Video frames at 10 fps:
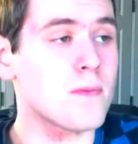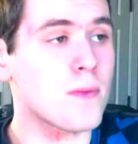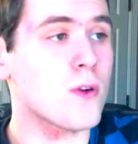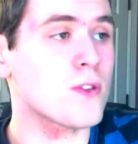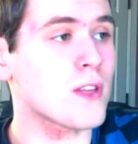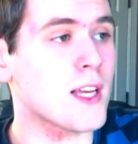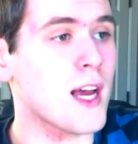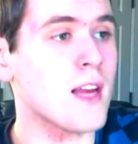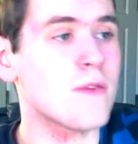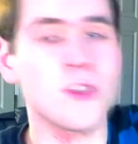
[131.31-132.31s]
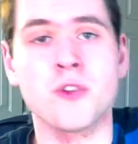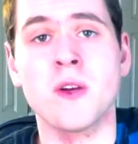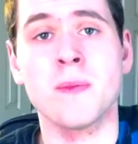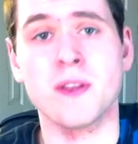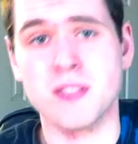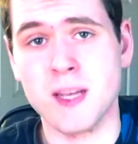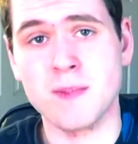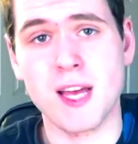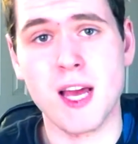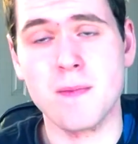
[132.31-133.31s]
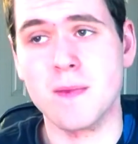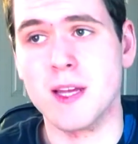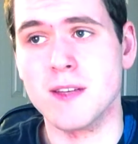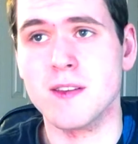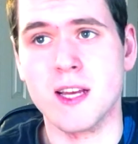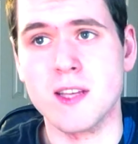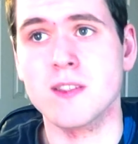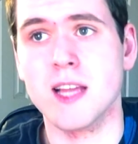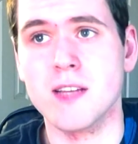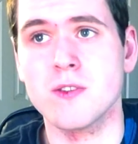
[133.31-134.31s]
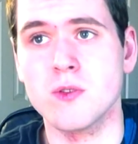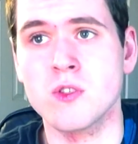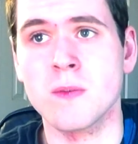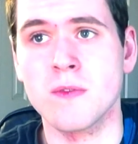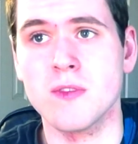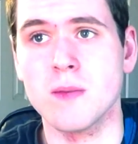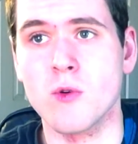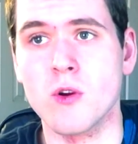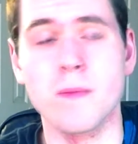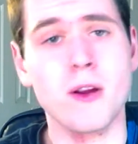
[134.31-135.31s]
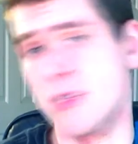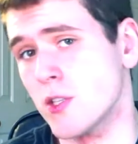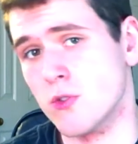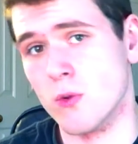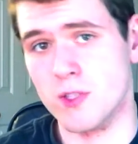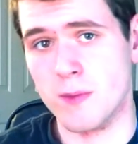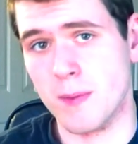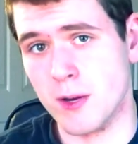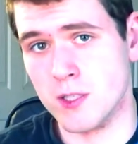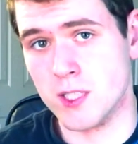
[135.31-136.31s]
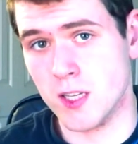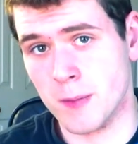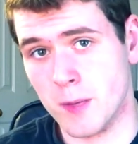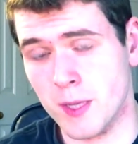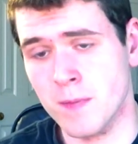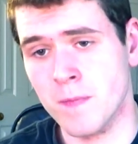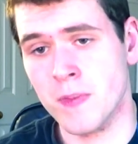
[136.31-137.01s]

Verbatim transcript: personally kind of enjoy it but at the same time it has led to some of the more embarrassing stories that my parents tell about me.